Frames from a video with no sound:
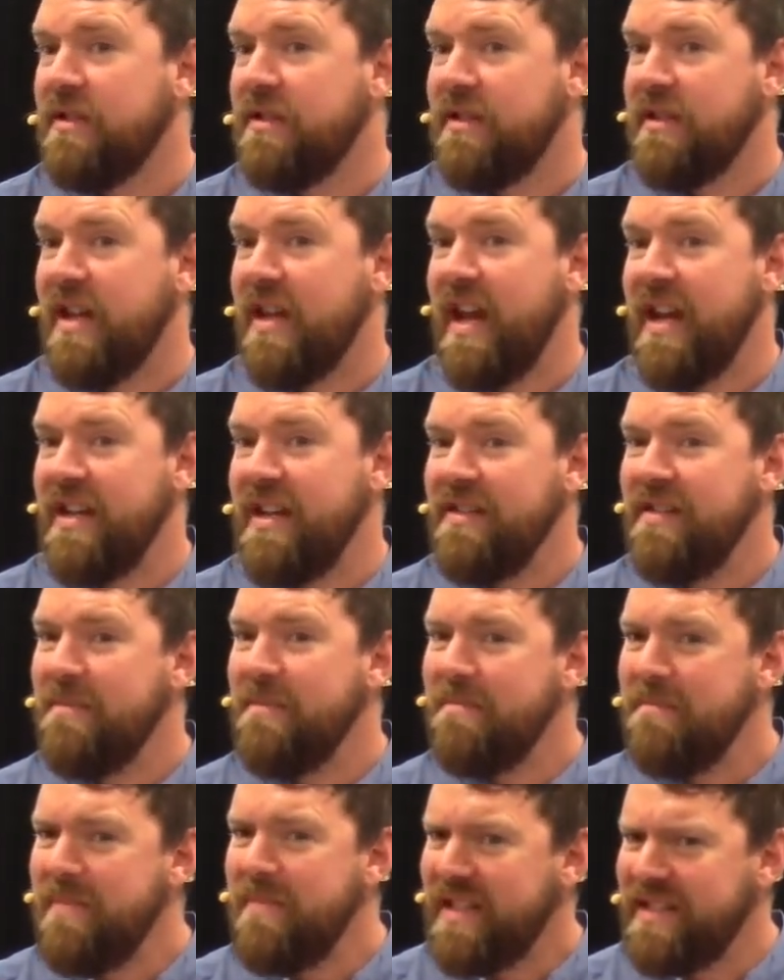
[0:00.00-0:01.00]
And in the
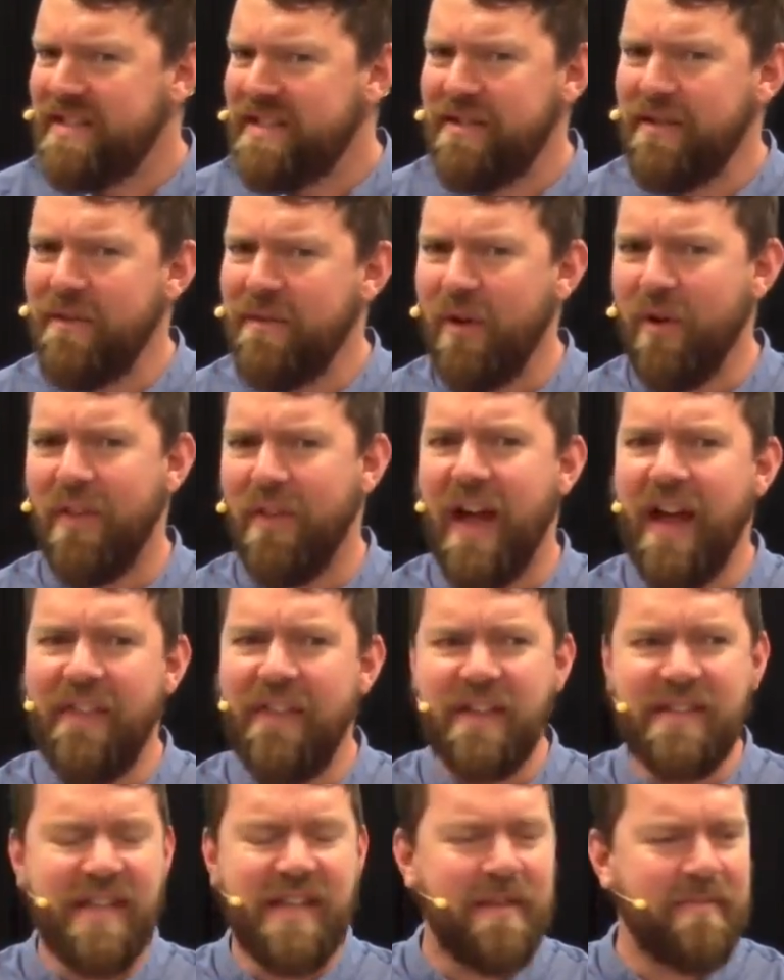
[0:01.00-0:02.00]
midst of all that, the
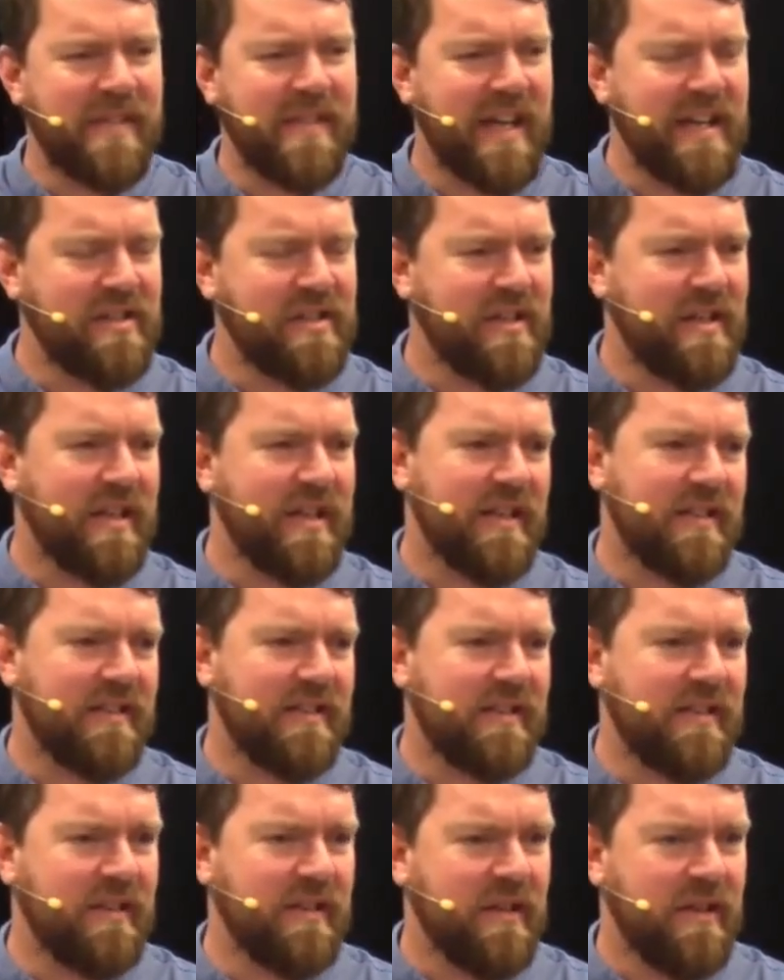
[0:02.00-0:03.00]
temptation
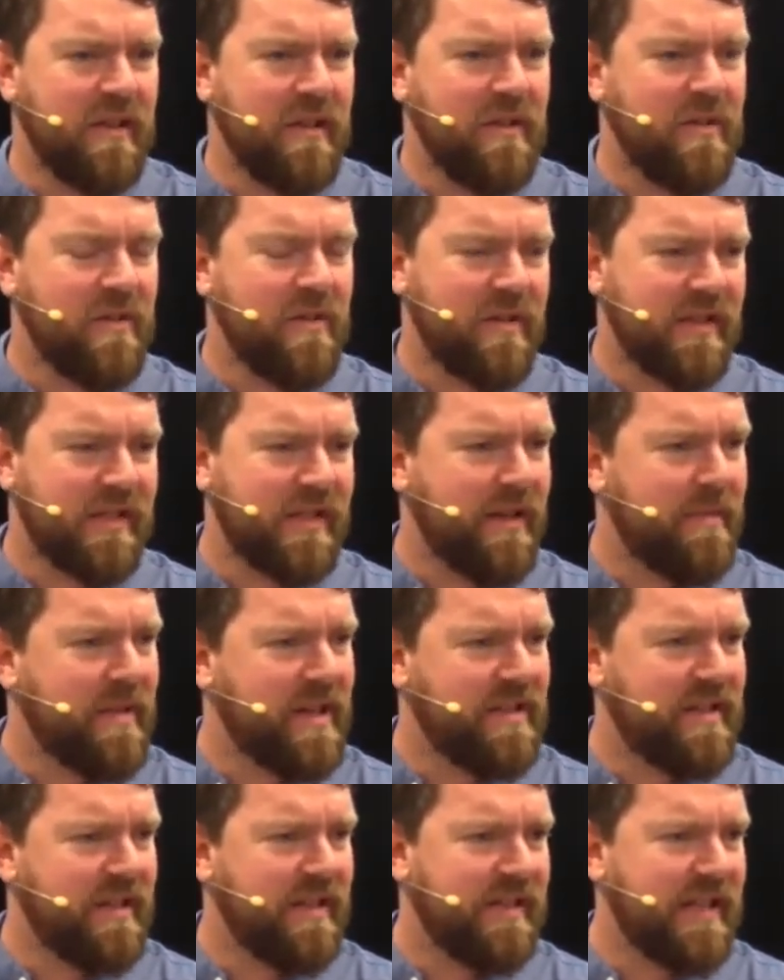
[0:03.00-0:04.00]
is, well, not so
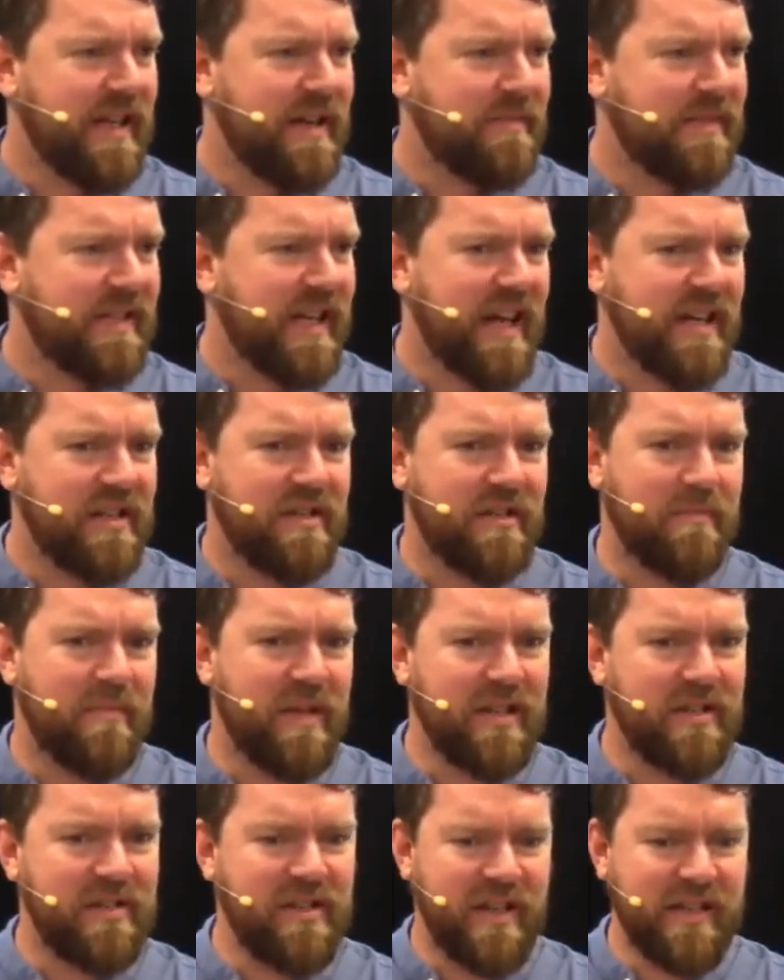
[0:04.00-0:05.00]
much the temptation,
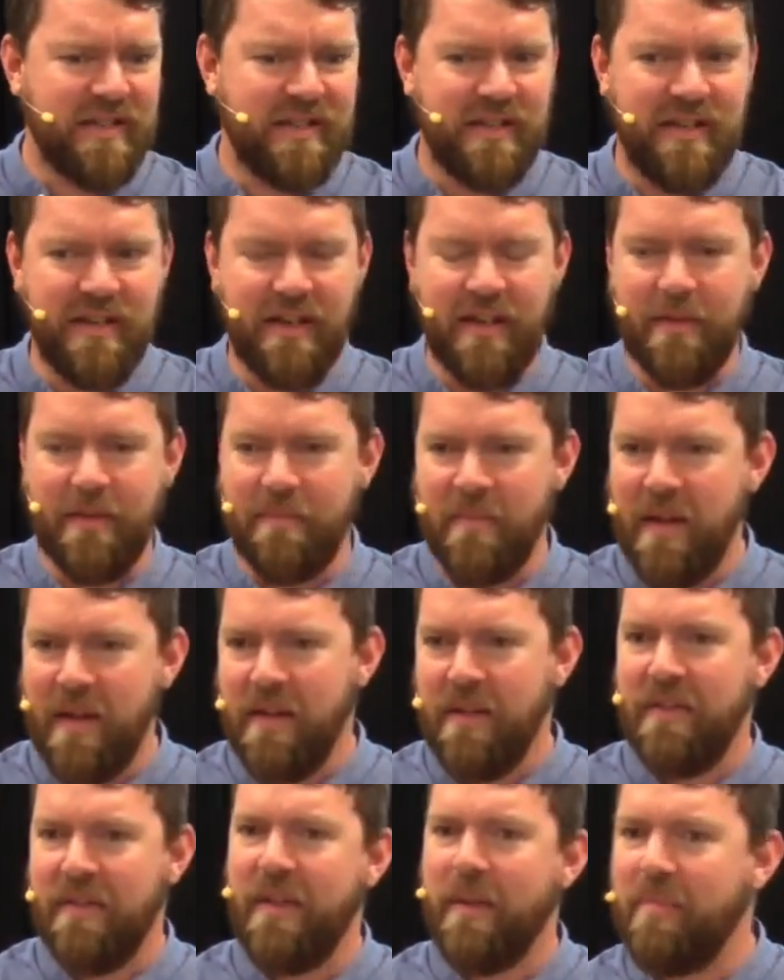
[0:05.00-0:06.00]
but just the
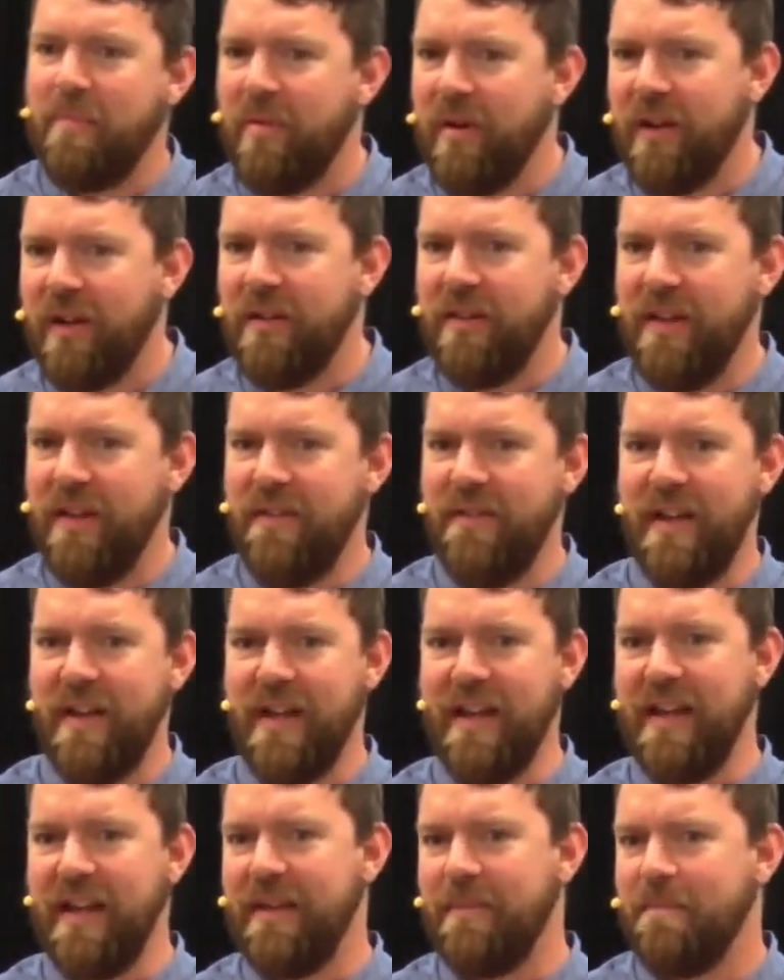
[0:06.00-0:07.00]

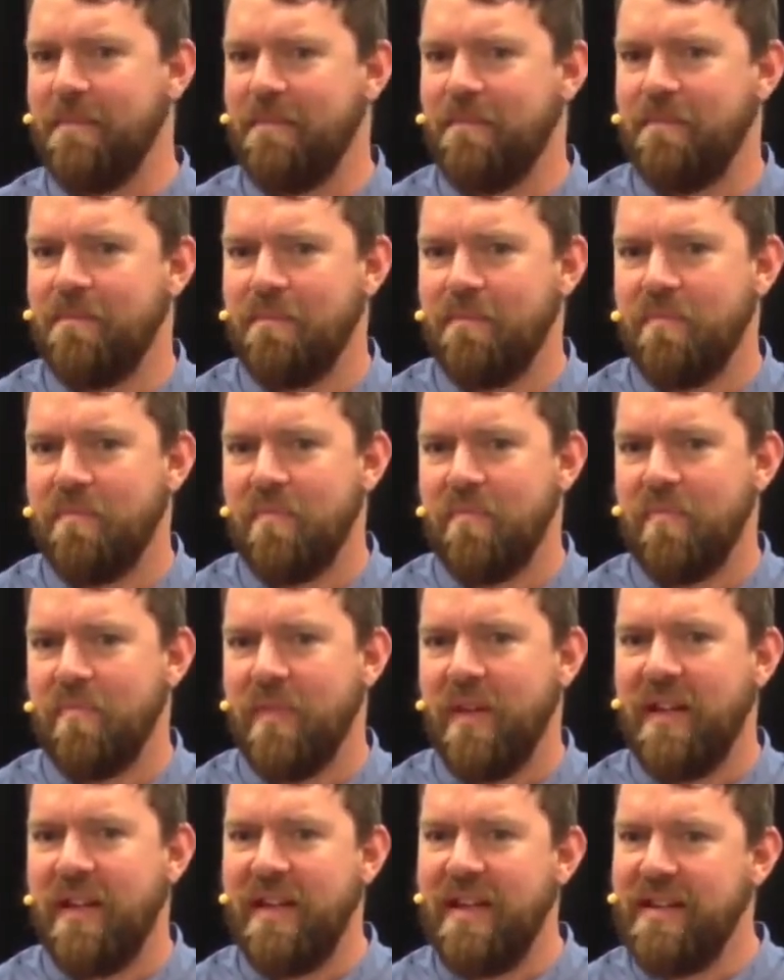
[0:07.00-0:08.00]
proclivity
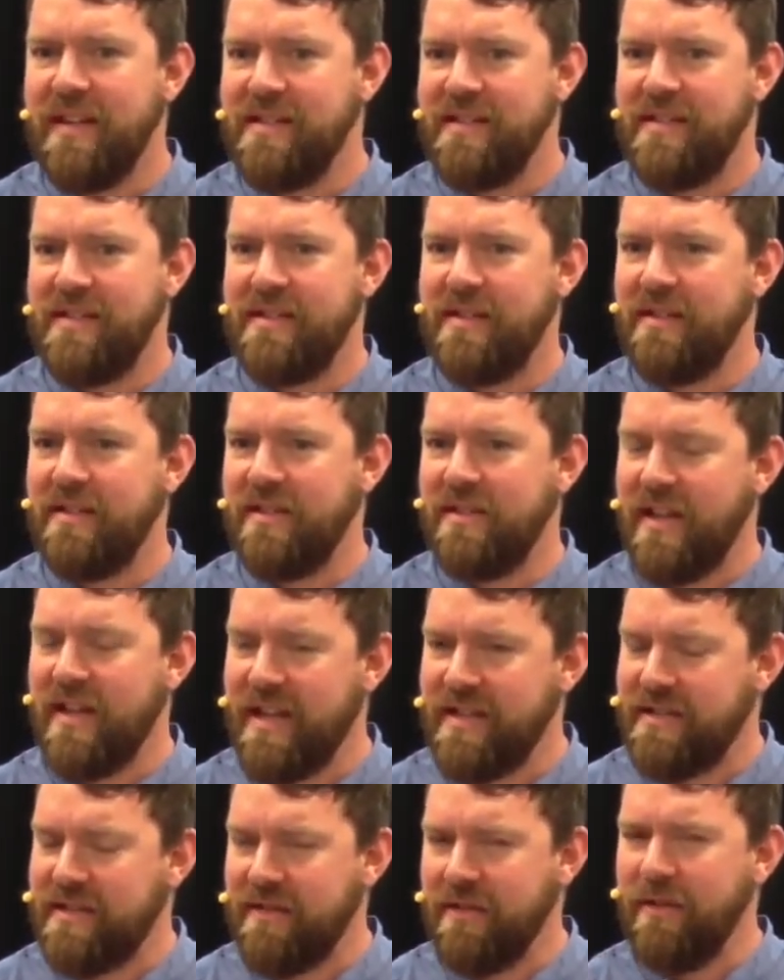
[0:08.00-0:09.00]
is to
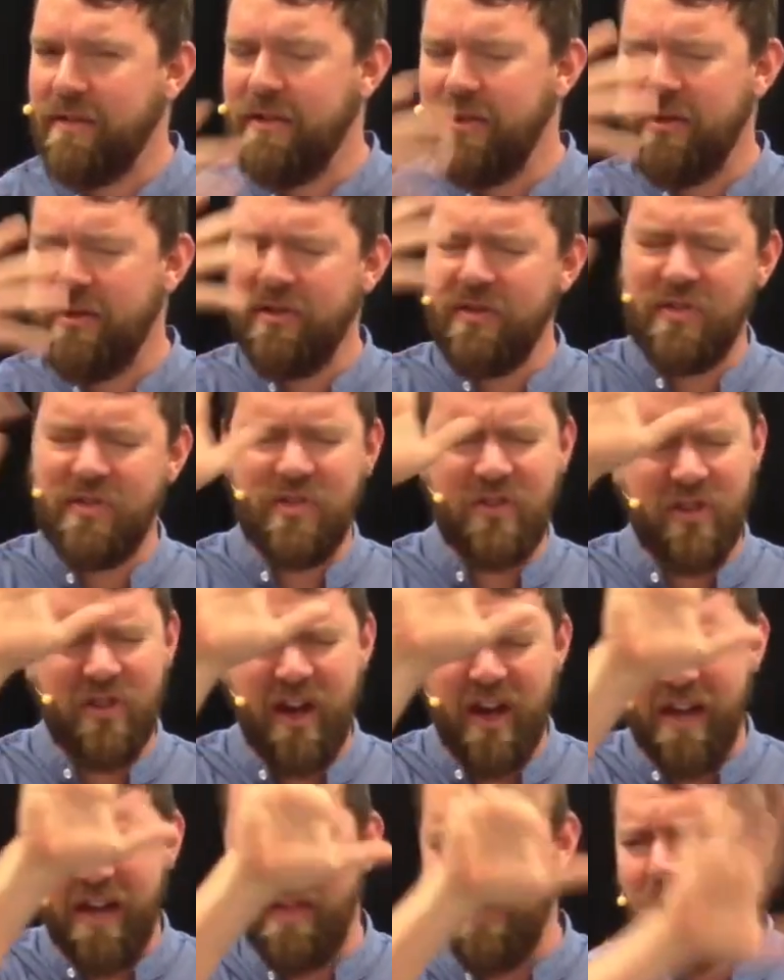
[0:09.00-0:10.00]
just lose
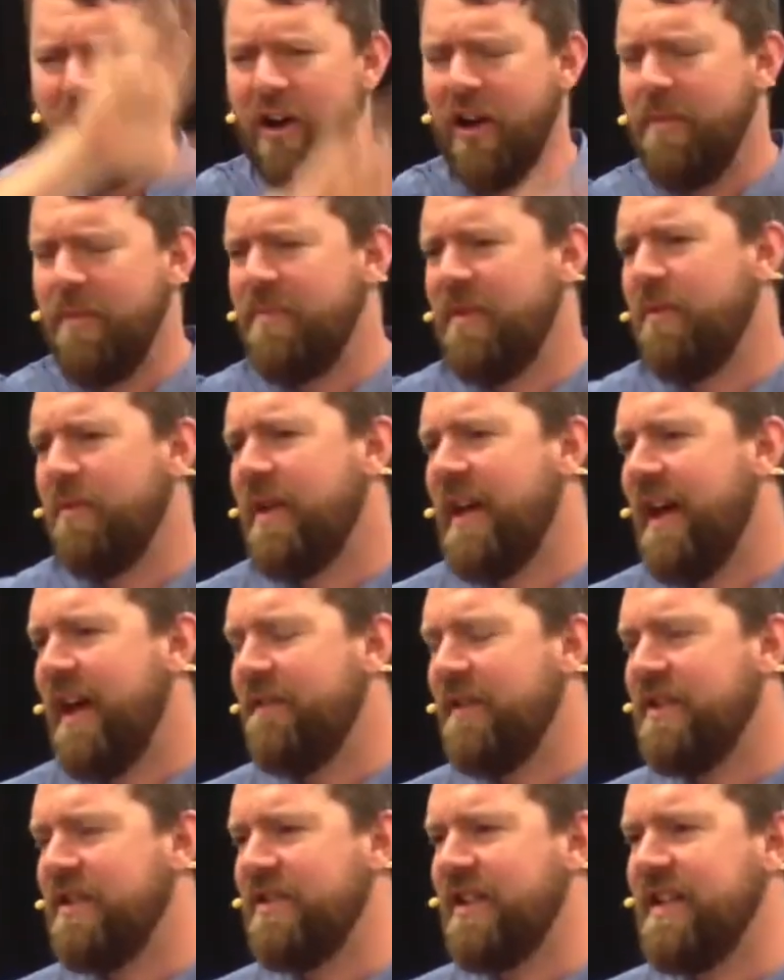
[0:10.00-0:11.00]
sight of the hope that we have
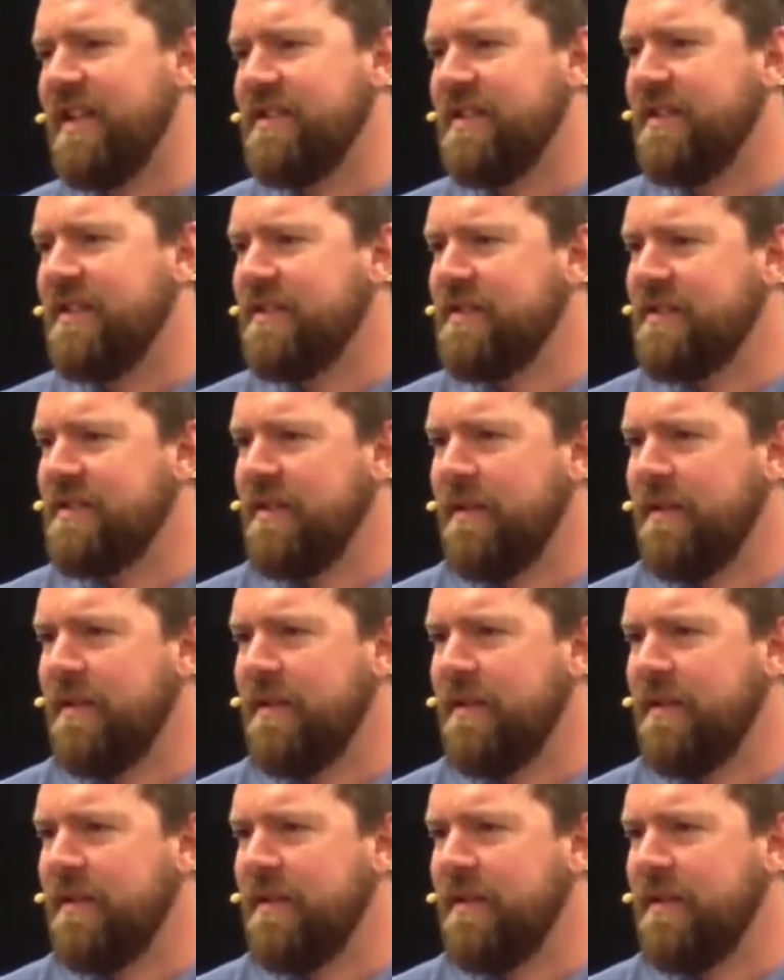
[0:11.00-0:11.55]
in Jesus.